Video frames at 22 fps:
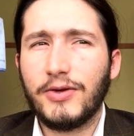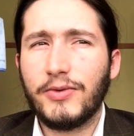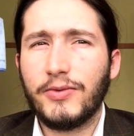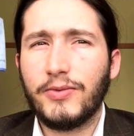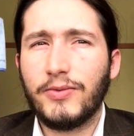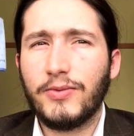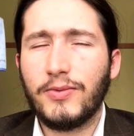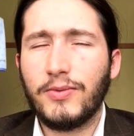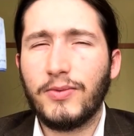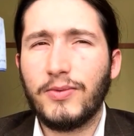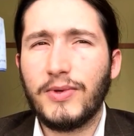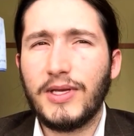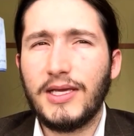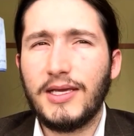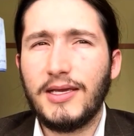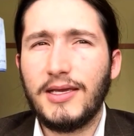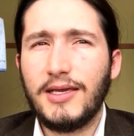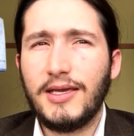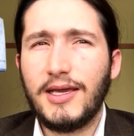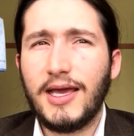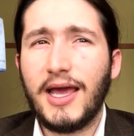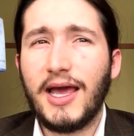
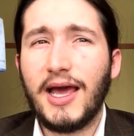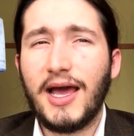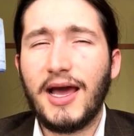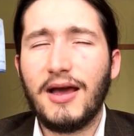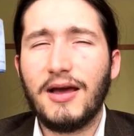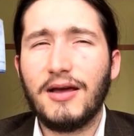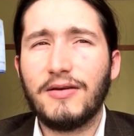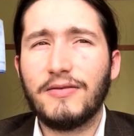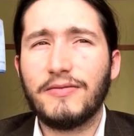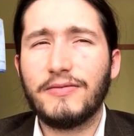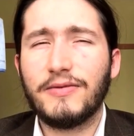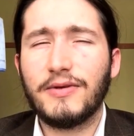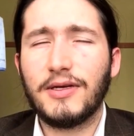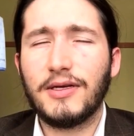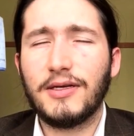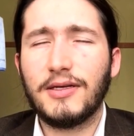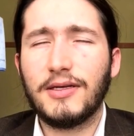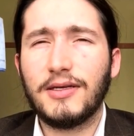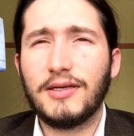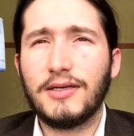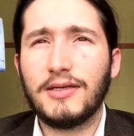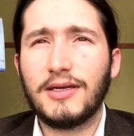we have,
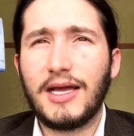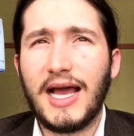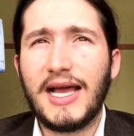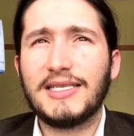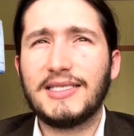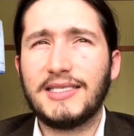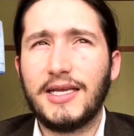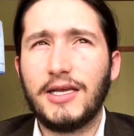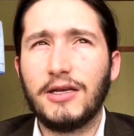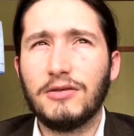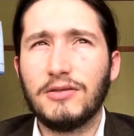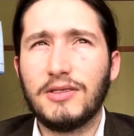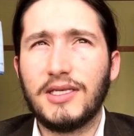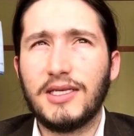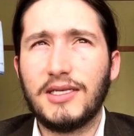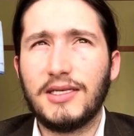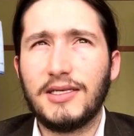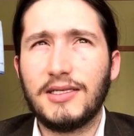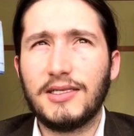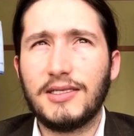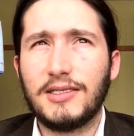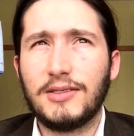as
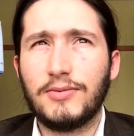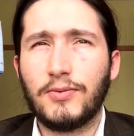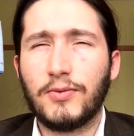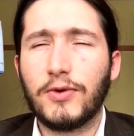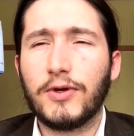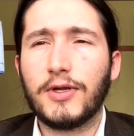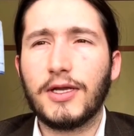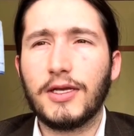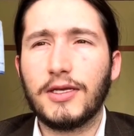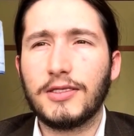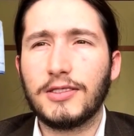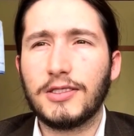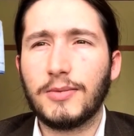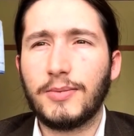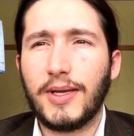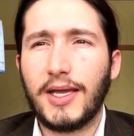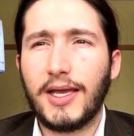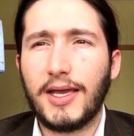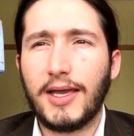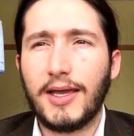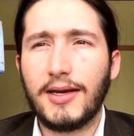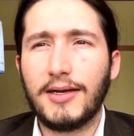ALTs working in
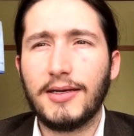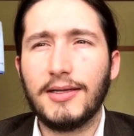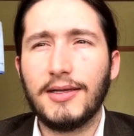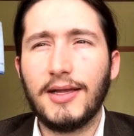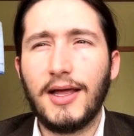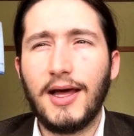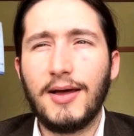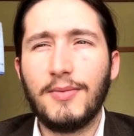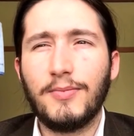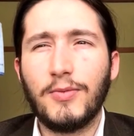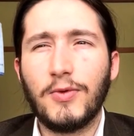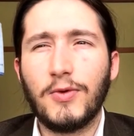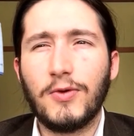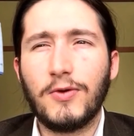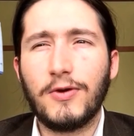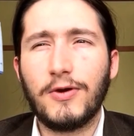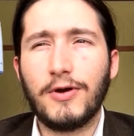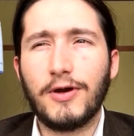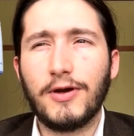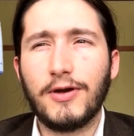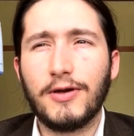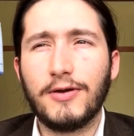Japan, a lot
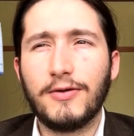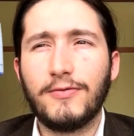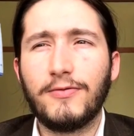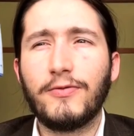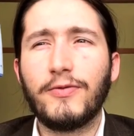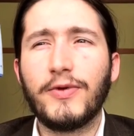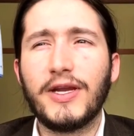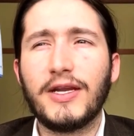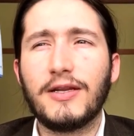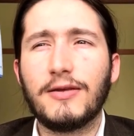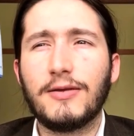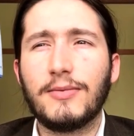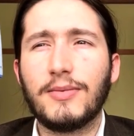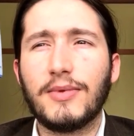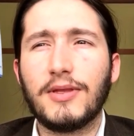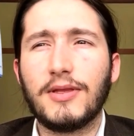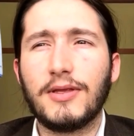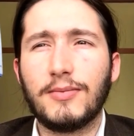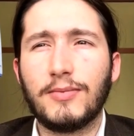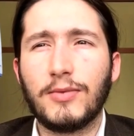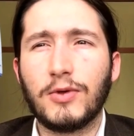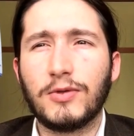more freedom
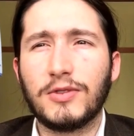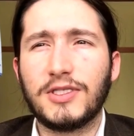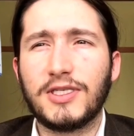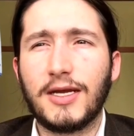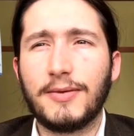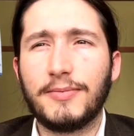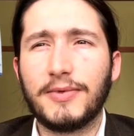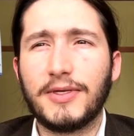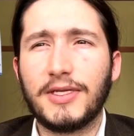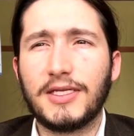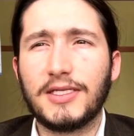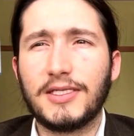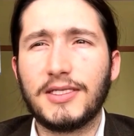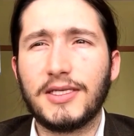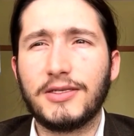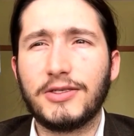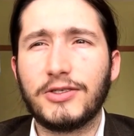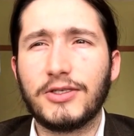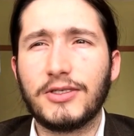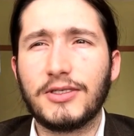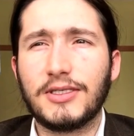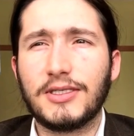than most Japanese
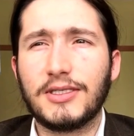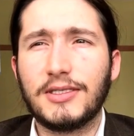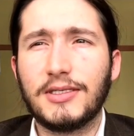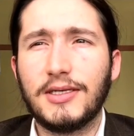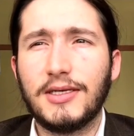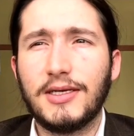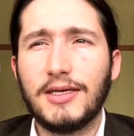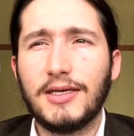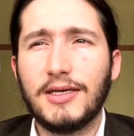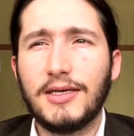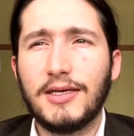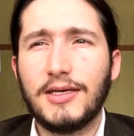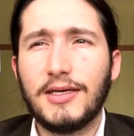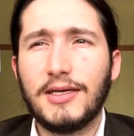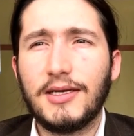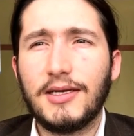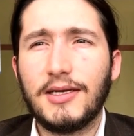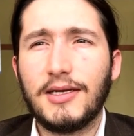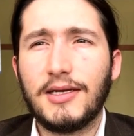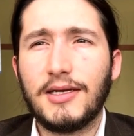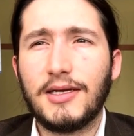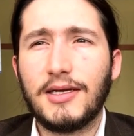teachers.
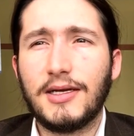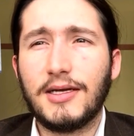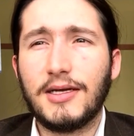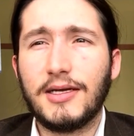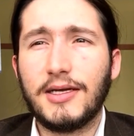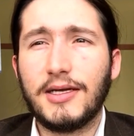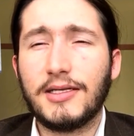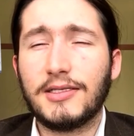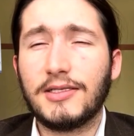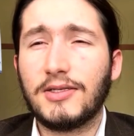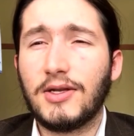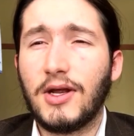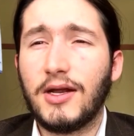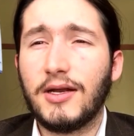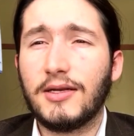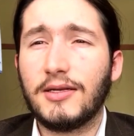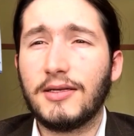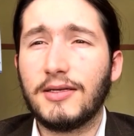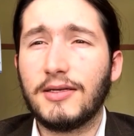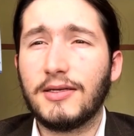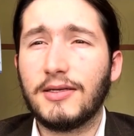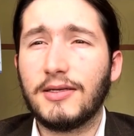It's not
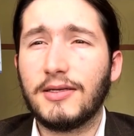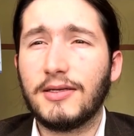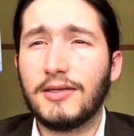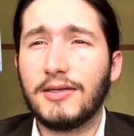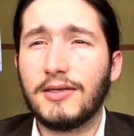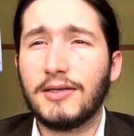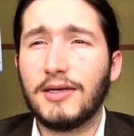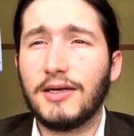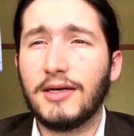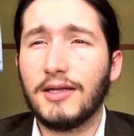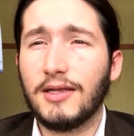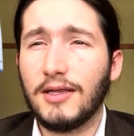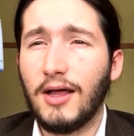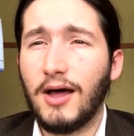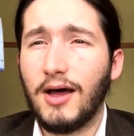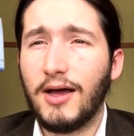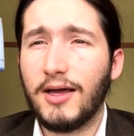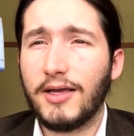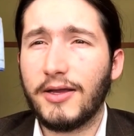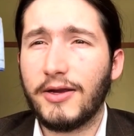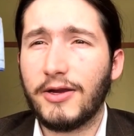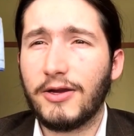a
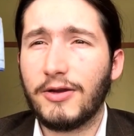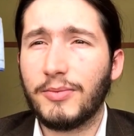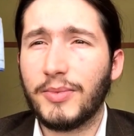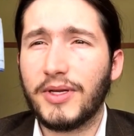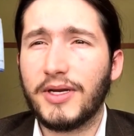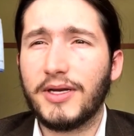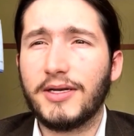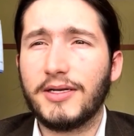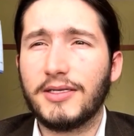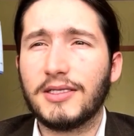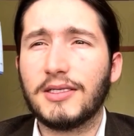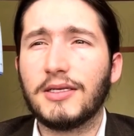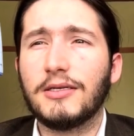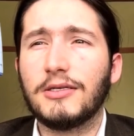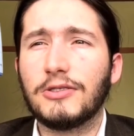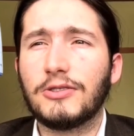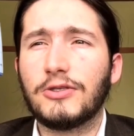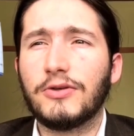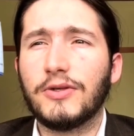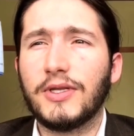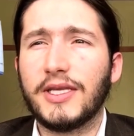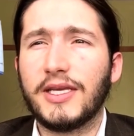law here, but it is
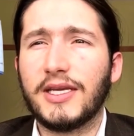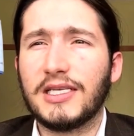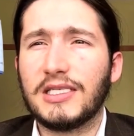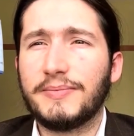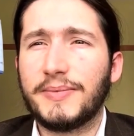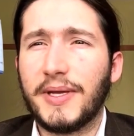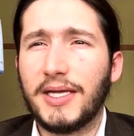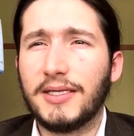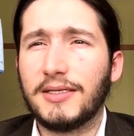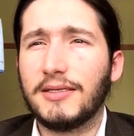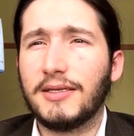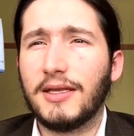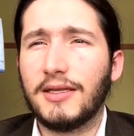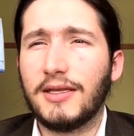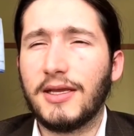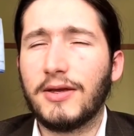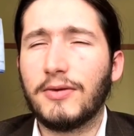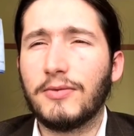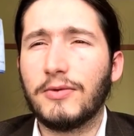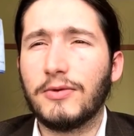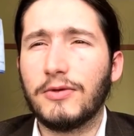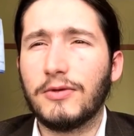culturally expected that
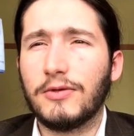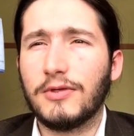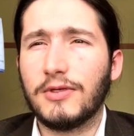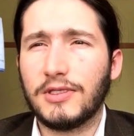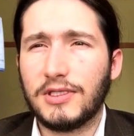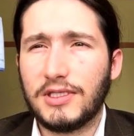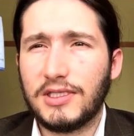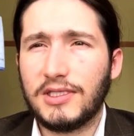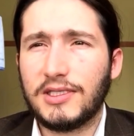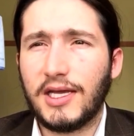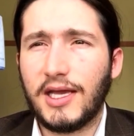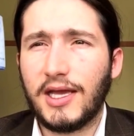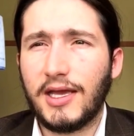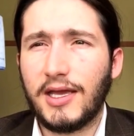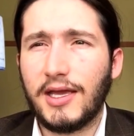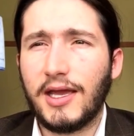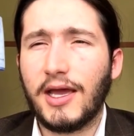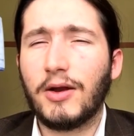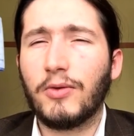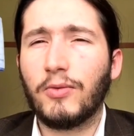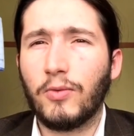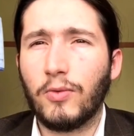they will stay
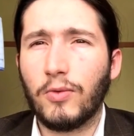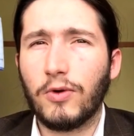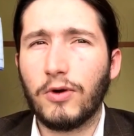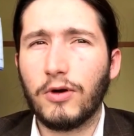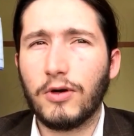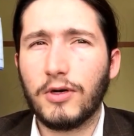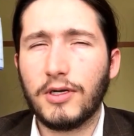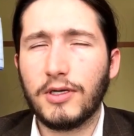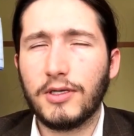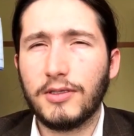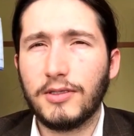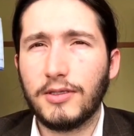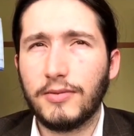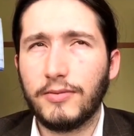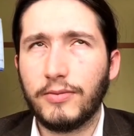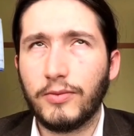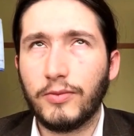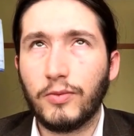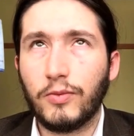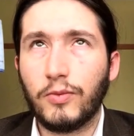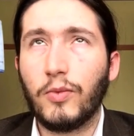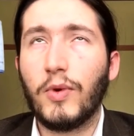and work
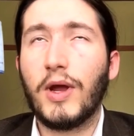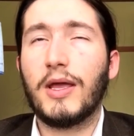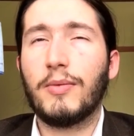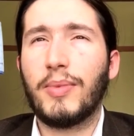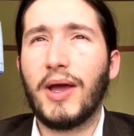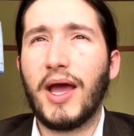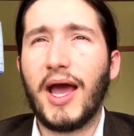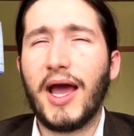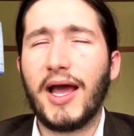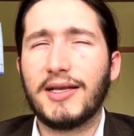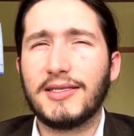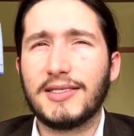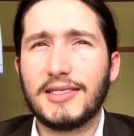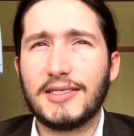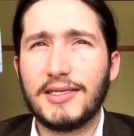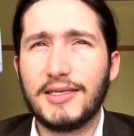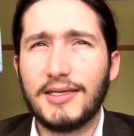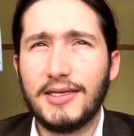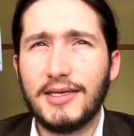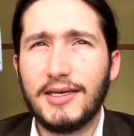way past